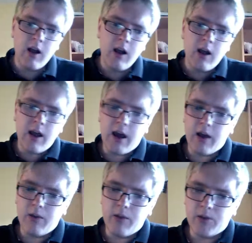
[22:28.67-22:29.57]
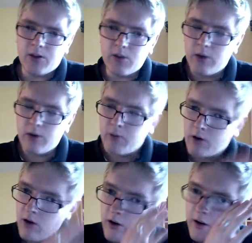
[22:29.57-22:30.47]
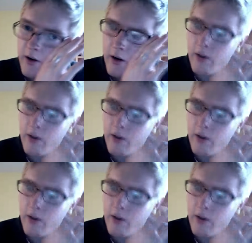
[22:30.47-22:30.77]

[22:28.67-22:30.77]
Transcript: there was a storybook corner,